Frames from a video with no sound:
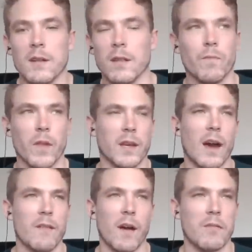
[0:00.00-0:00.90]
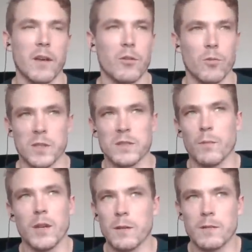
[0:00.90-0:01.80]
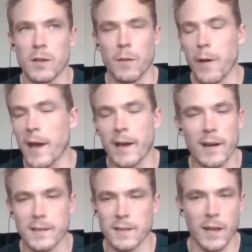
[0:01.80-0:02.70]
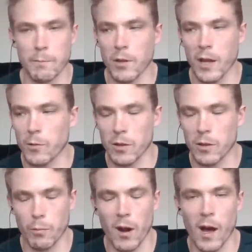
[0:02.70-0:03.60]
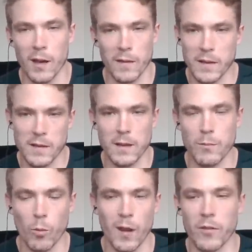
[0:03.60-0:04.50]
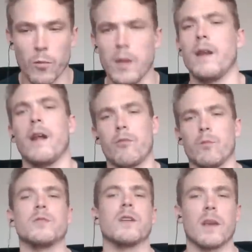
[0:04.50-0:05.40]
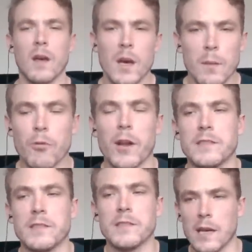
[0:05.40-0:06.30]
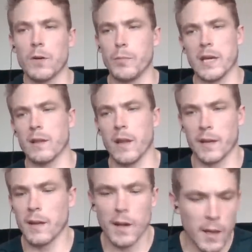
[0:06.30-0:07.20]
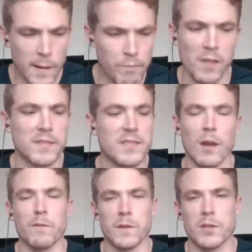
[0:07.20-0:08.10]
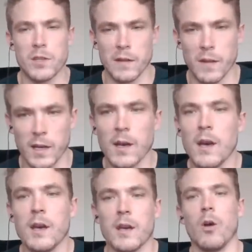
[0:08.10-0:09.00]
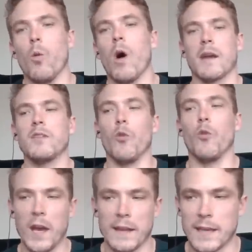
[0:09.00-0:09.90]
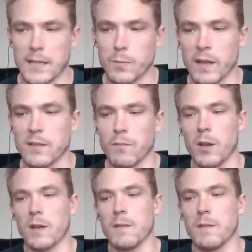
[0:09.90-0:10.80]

like, I, I forget who it was, somebody took a pay cut to like play with LeBron on that team that wanted to win. And everyone was like praising him for being like unselfish and like, you know, wanting to win at the expense of money.